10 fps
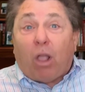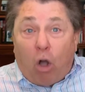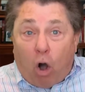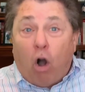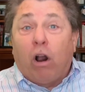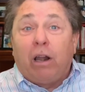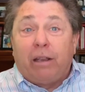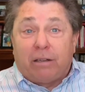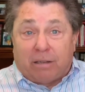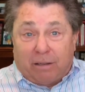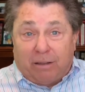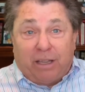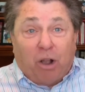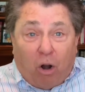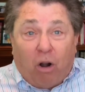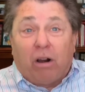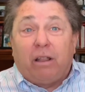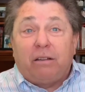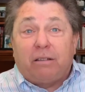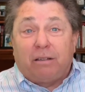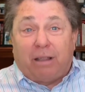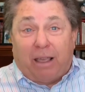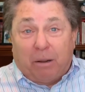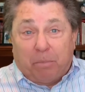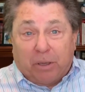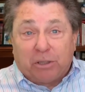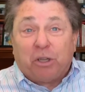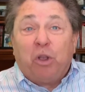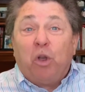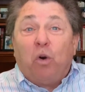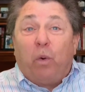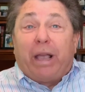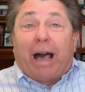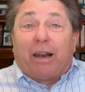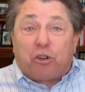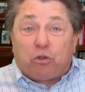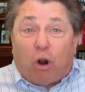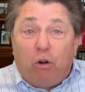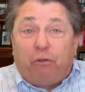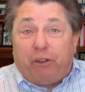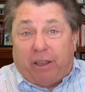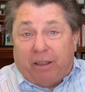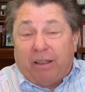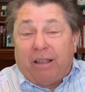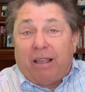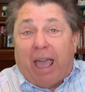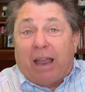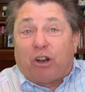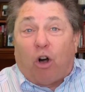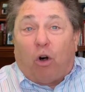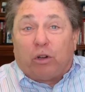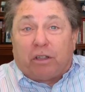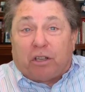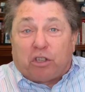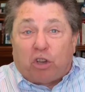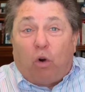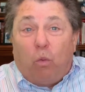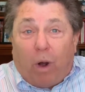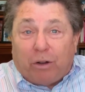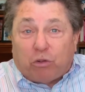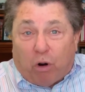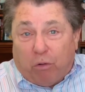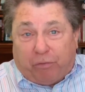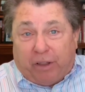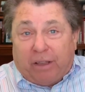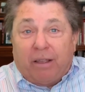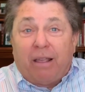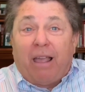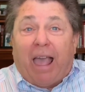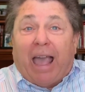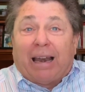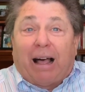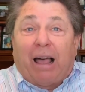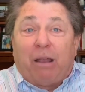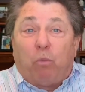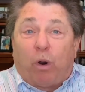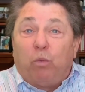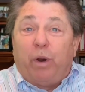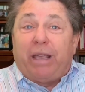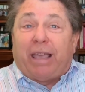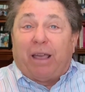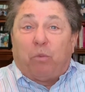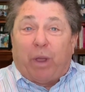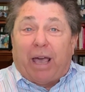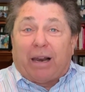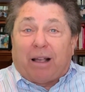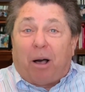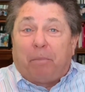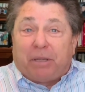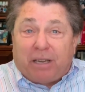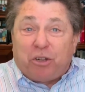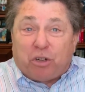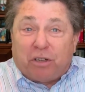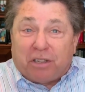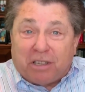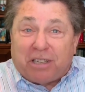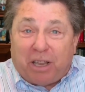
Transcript: Arlington, the Arlington campus, we got a trophy and called it the So What Trophy. And one weekend, we had a competition to see